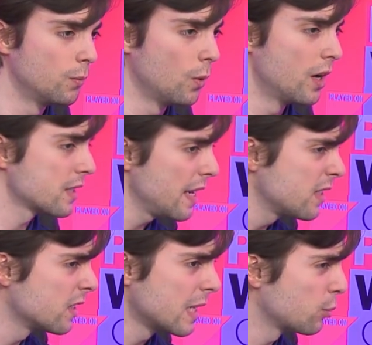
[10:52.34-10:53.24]
worse
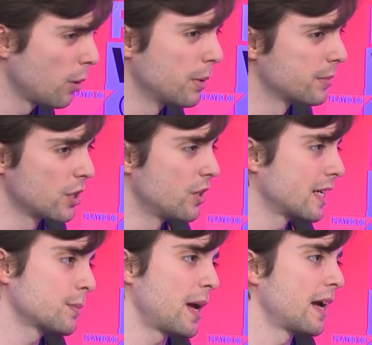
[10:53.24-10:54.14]
latency problems than you'd
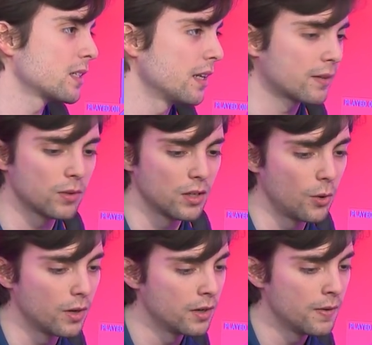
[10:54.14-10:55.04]
expect, like
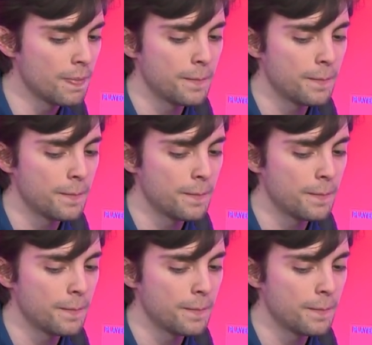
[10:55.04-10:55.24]
lower